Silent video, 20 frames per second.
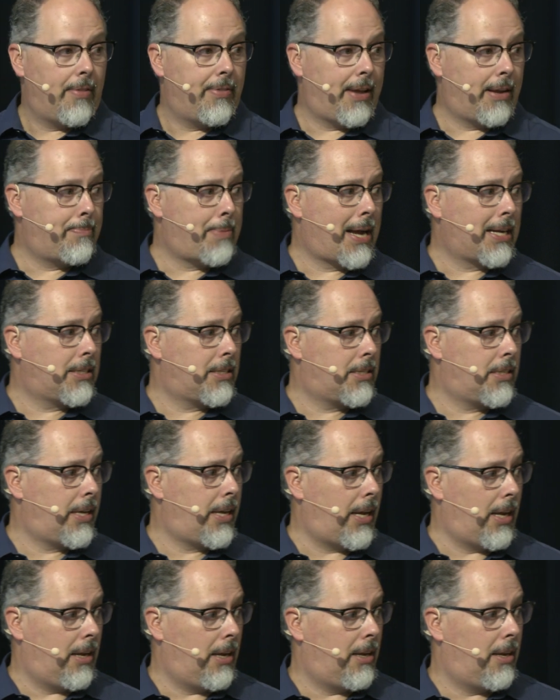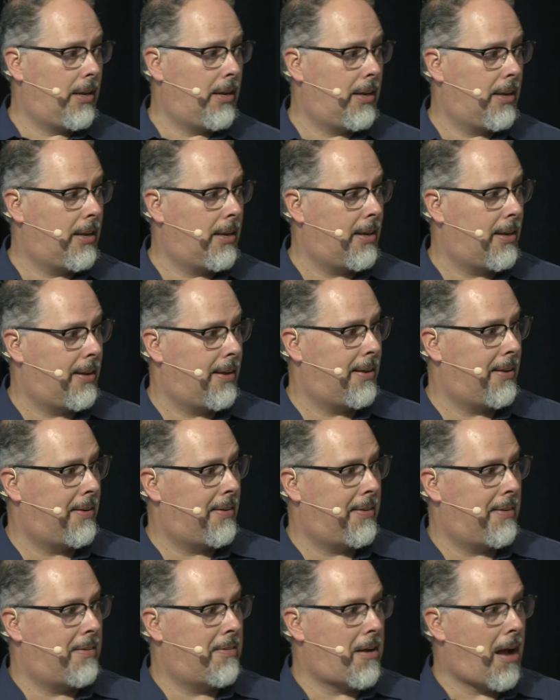They ain't back to sea.
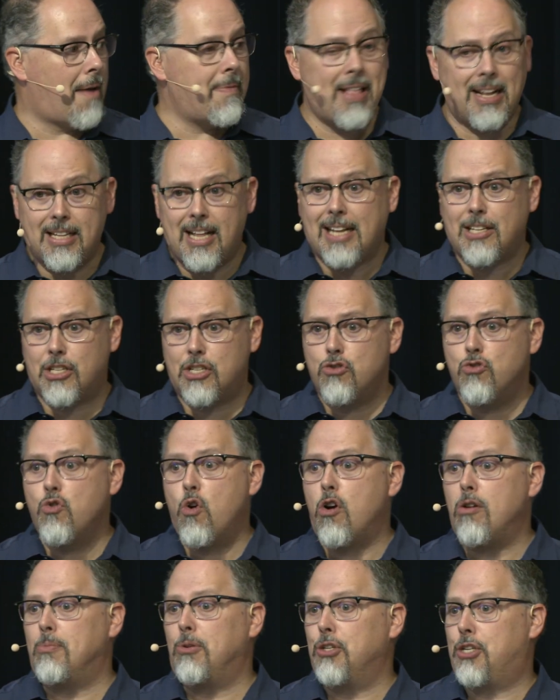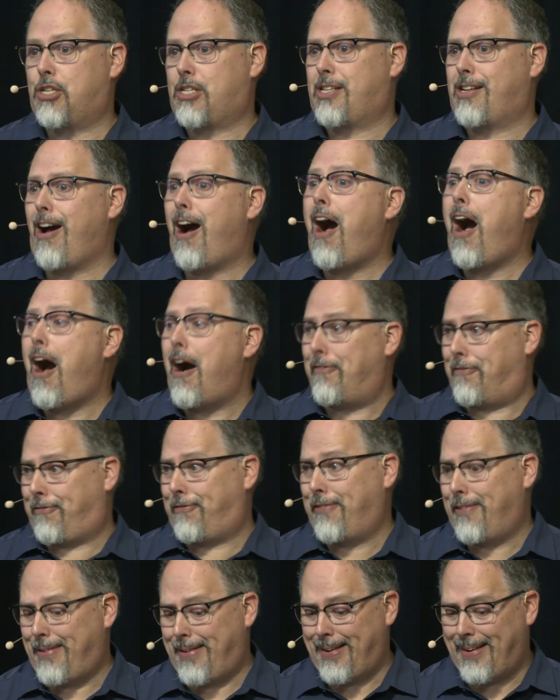I mean, that, that's normal
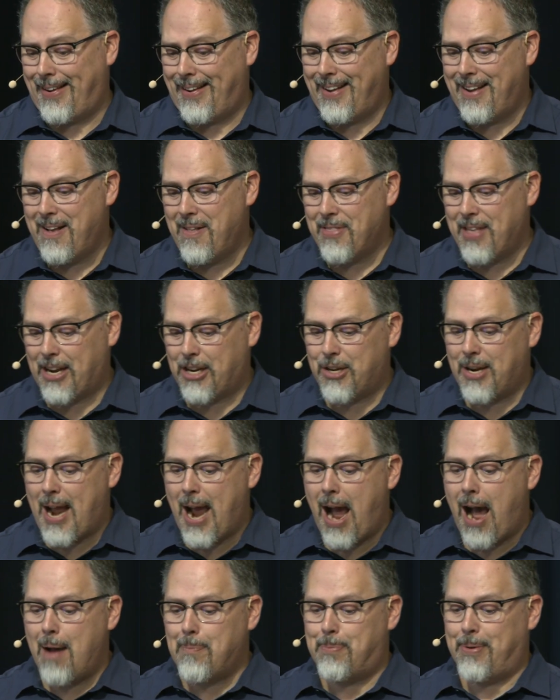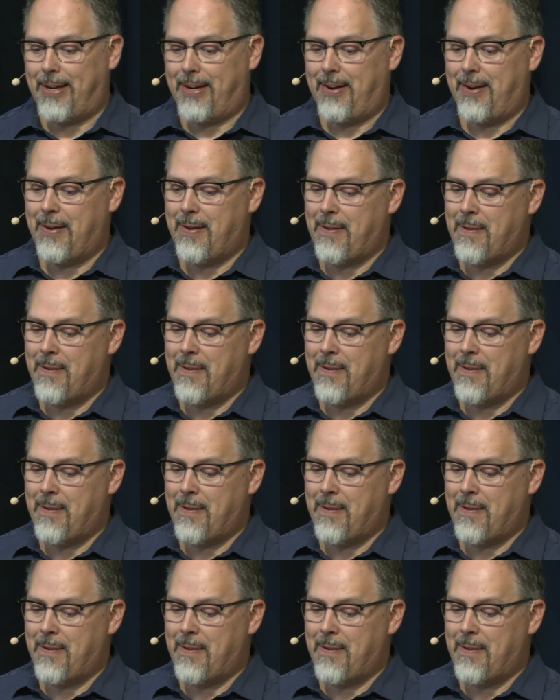stuff that could happen.